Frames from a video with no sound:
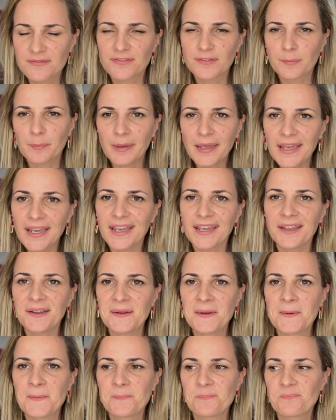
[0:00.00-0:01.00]
for me,
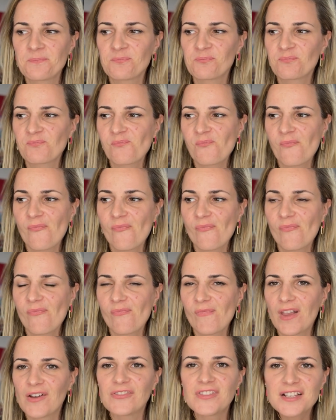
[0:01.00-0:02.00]

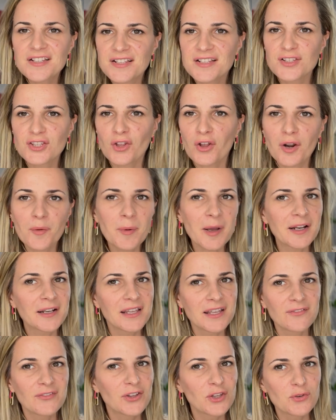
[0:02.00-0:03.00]
this is not about
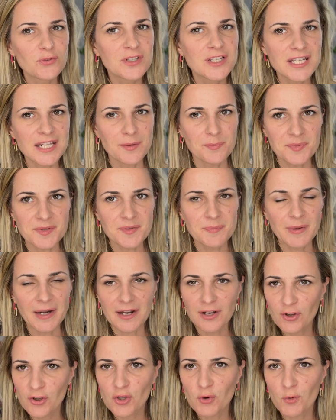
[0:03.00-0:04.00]
giving you tips, but I
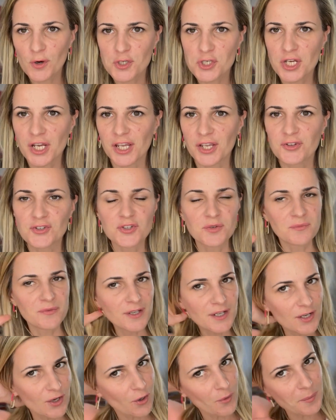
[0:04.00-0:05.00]
know you're watching a YouTube
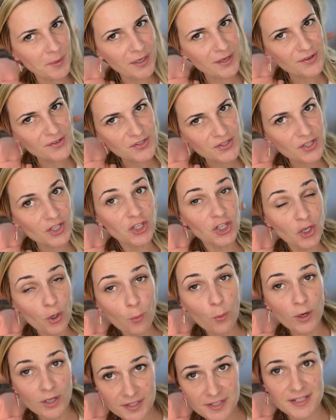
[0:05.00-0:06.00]
video because you
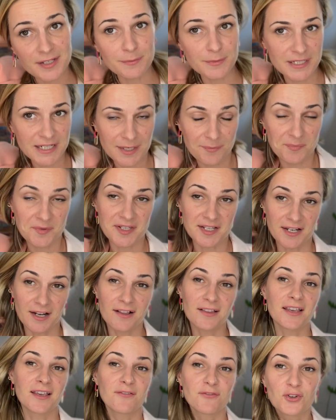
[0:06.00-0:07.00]
want some tips and
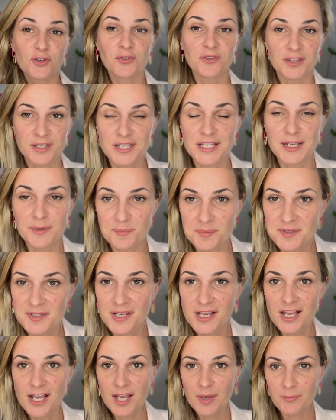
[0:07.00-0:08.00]
I'll give you the tips.
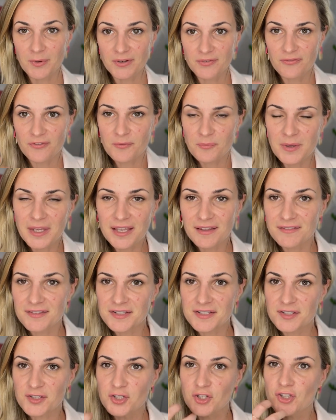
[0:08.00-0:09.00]
But for me,
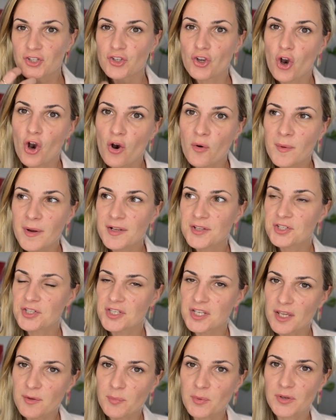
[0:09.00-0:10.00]
this is so much
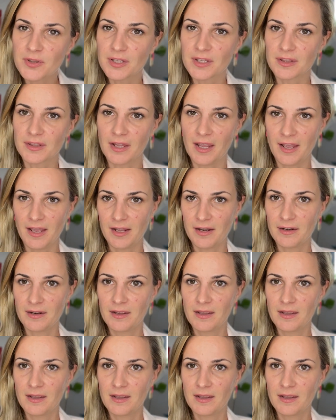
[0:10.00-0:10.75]
deeper than that.